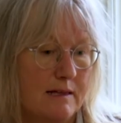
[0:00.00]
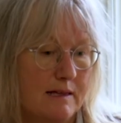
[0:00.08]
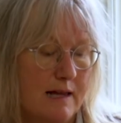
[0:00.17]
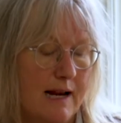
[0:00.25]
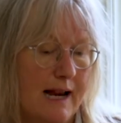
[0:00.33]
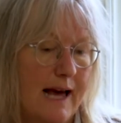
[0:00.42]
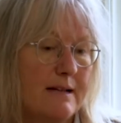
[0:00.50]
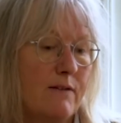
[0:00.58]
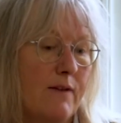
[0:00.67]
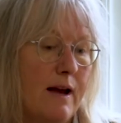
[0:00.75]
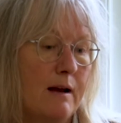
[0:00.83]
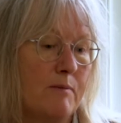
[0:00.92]
the land
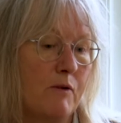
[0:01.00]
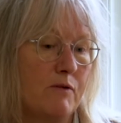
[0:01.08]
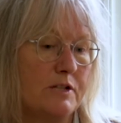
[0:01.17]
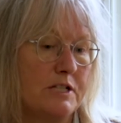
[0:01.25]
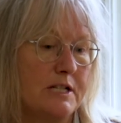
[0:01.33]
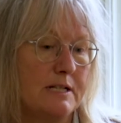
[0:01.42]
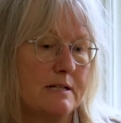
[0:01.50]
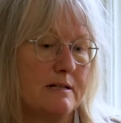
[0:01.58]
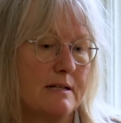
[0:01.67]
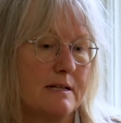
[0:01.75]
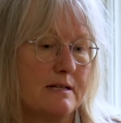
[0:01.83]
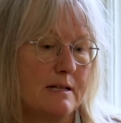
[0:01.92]
available for cheetahs
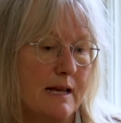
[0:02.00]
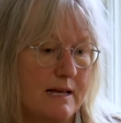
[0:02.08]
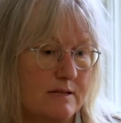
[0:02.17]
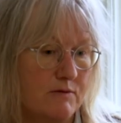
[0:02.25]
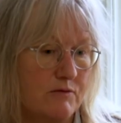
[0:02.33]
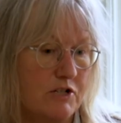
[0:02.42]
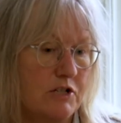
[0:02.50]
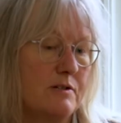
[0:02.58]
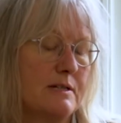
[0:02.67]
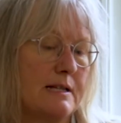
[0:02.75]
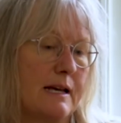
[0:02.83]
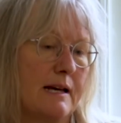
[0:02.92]
is
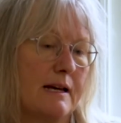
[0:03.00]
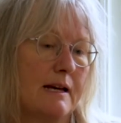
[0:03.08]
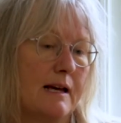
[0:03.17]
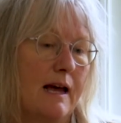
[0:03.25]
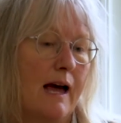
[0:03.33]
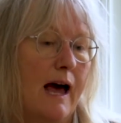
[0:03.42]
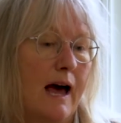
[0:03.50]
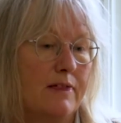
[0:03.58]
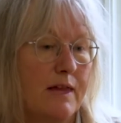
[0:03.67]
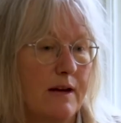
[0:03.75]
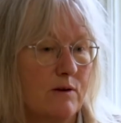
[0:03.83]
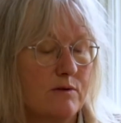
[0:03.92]
reducing, and
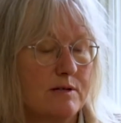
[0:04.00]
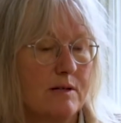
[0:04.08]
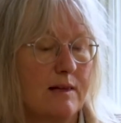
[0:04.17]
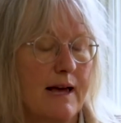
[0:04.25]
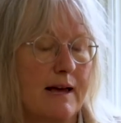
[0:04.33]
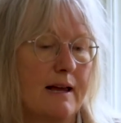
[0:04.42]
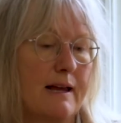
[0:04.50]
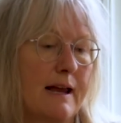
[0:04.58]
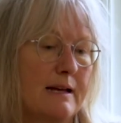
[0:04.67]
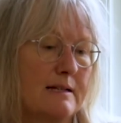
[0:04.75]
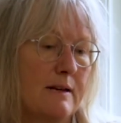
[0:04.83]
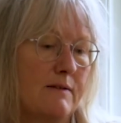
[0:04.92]
then also that
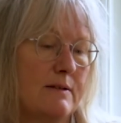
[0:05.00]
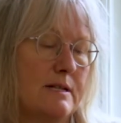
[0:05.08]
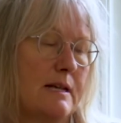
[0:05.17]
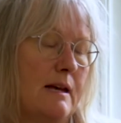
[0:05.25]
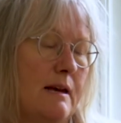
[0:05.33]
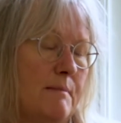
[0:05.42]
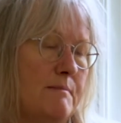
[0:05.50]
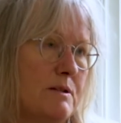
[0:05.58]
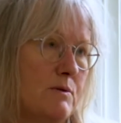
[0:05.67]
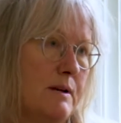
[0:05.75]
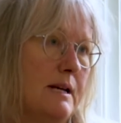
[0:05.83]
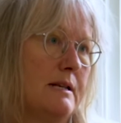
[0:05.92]
connectivity
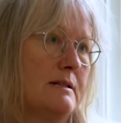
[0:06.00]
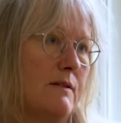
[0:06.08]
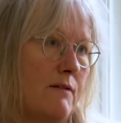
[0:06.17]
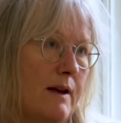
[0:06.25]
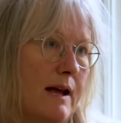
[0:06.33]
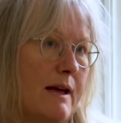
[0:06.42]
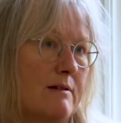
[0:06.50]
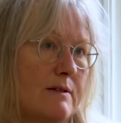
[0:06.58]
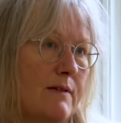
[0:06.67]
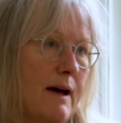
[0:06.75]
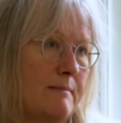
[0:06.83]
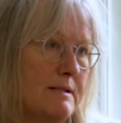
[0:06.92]
between different areas
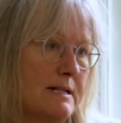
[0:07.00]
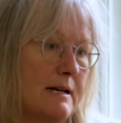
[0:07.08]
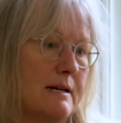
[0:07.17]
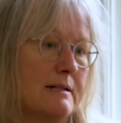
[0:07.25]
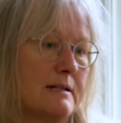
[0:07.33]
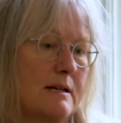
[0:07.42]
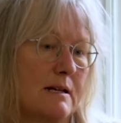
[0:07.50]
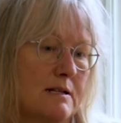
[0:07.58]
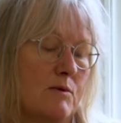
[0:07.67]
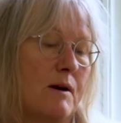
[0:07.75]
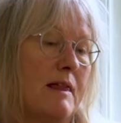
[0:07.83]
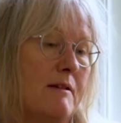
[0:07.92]
of habitat.
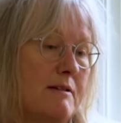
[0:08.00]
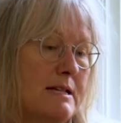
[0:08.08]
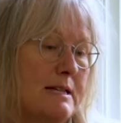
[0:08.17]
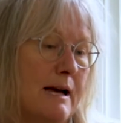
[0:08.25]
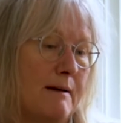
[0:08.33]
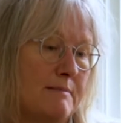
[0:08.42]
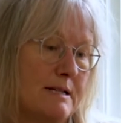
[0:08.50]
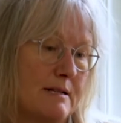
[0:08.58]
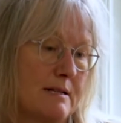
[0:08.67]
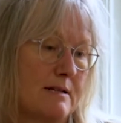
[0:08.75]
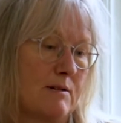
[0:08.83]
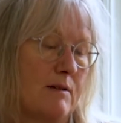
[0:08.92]
So where there is habitat
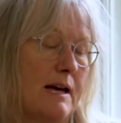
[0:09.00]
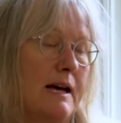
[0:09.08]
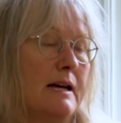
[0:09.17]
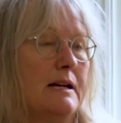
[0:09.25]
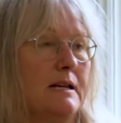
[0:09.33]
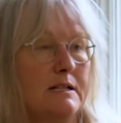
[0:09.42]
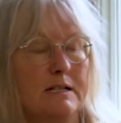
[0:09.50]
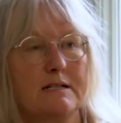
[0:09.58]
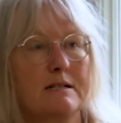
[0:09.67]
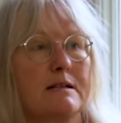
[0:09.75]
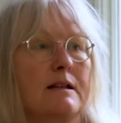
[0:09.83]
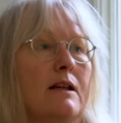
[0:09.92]
still there,
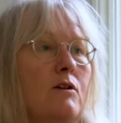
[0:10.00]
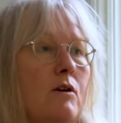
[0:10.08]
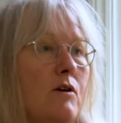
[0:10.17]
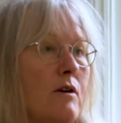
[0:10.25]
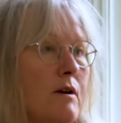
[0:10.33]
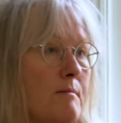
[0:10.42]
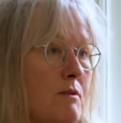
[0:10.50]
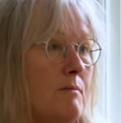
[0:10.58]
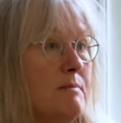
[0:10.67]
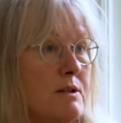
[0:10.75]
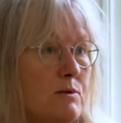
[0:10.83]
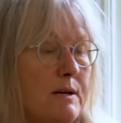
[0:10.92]
cheetahs can no longer move
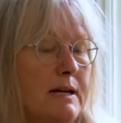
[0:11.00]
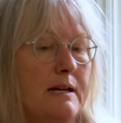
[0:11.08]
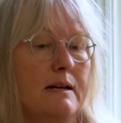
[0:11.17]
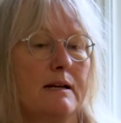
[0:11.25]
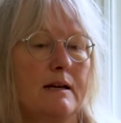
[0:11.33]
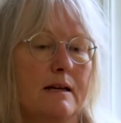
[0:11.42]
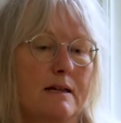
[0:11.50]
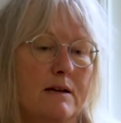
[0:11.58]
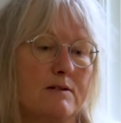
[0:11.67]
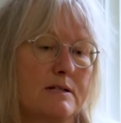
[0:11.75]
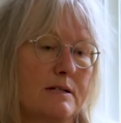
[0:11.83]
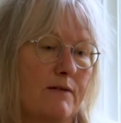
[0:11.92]
between
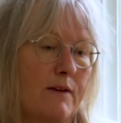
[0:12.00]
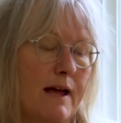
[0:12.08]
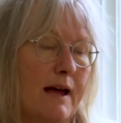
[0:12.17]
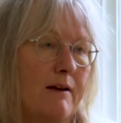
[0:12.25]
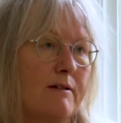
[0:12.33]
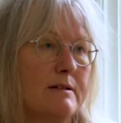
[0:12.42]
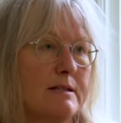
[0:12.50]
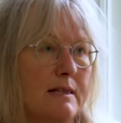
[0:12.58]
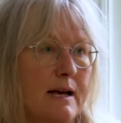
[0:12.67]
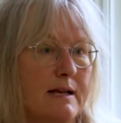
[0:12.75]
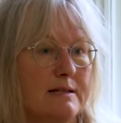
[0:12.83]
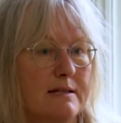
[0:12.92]
those different areas, and
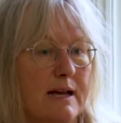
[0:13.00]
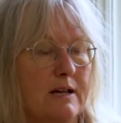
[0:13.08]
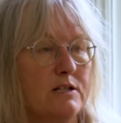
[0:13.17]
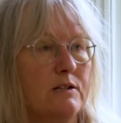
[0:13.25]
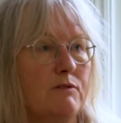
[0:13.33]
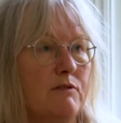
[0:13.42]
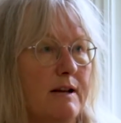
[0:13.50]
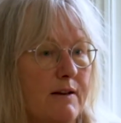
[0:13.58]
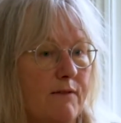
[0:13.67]
that's actually really